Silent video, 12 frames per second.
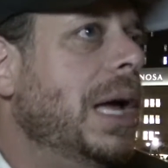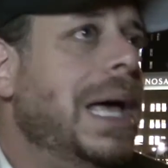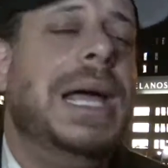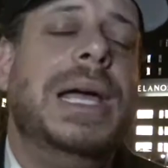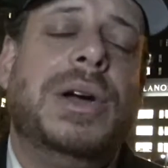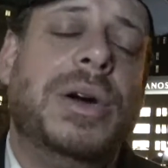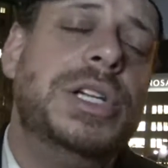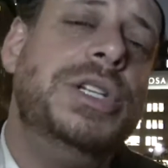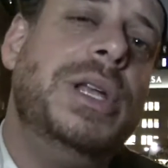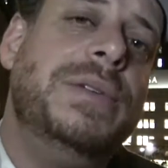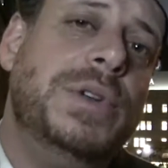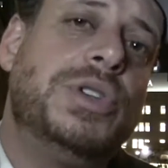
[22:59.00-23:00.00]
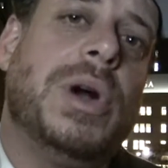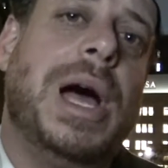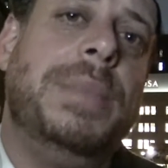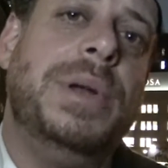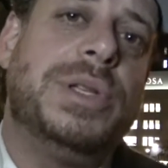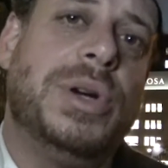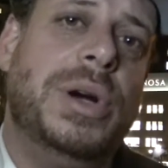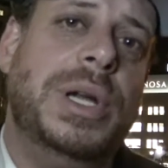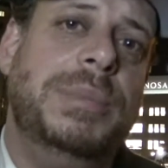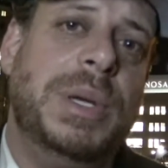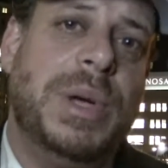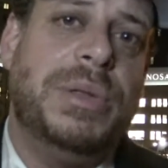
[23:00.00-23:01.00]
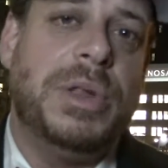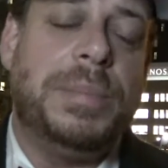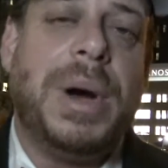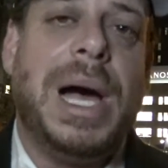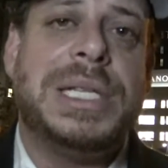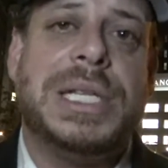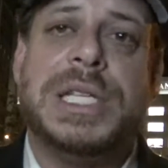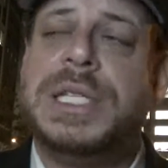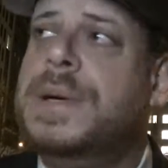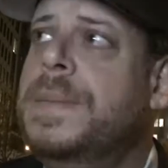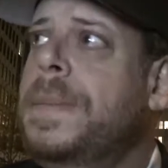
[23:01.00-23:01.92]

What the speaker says: and I encourage you that if you drop an attorney midway through the process,